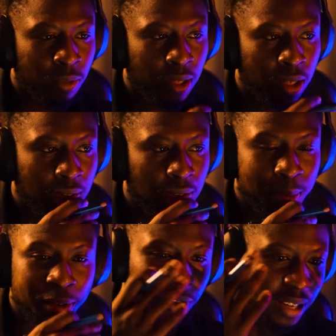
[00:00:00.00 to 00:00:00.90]

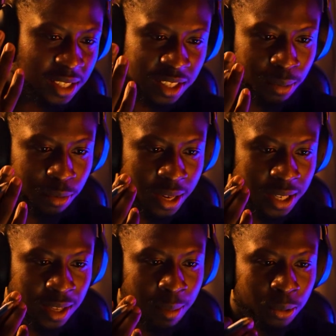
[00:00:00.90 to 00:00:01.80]
a face cream, for
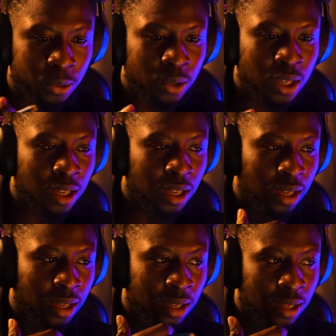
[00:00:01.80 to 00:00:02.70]
example,
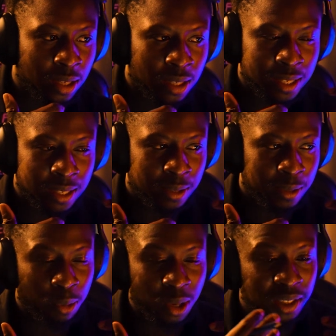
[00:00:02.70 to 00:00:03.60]
a
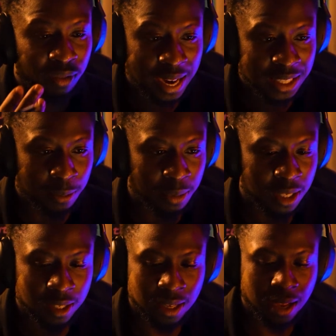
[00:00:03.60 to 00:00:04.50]

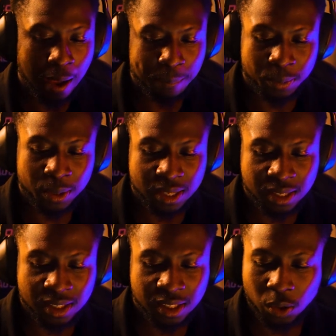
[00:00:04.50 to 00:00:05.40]
multivitamin, and people can
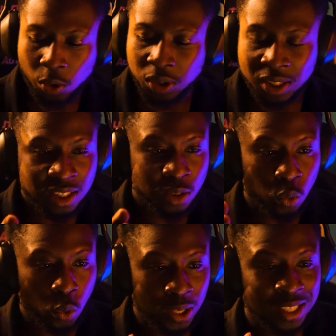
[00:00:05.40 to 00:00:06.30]
see, oh, this is
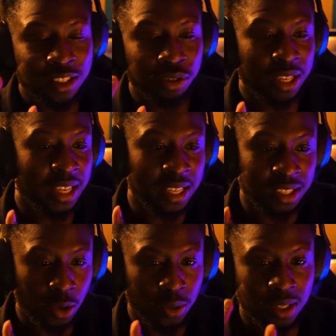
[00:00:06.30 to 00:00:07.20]
what it really
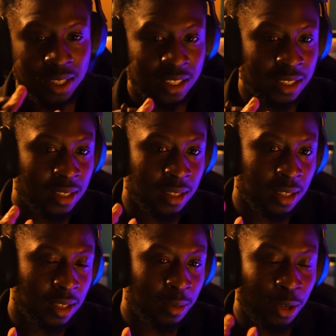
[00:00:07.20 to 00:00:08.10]
entails. Is it
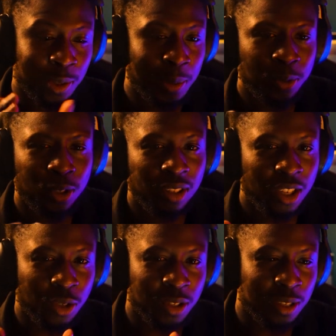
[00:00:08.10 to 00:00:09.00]
because people don't
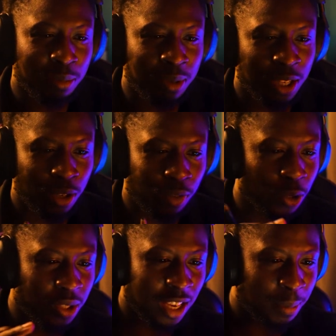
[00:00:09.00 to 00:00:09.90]
really know the meaning of all
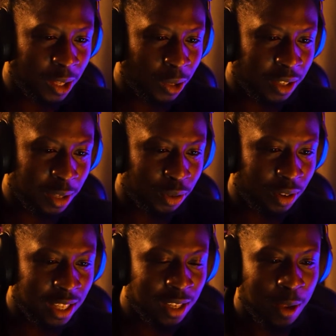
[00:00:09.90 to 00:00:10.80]
those chemical names,
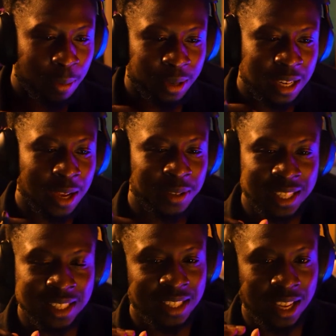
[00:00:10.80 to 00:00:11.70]
right? But now they
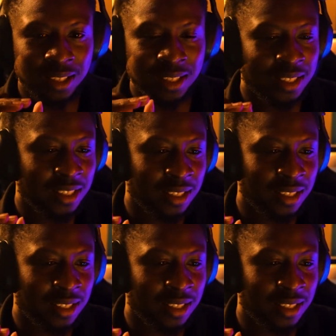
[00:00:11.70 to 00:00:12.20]
can tell this is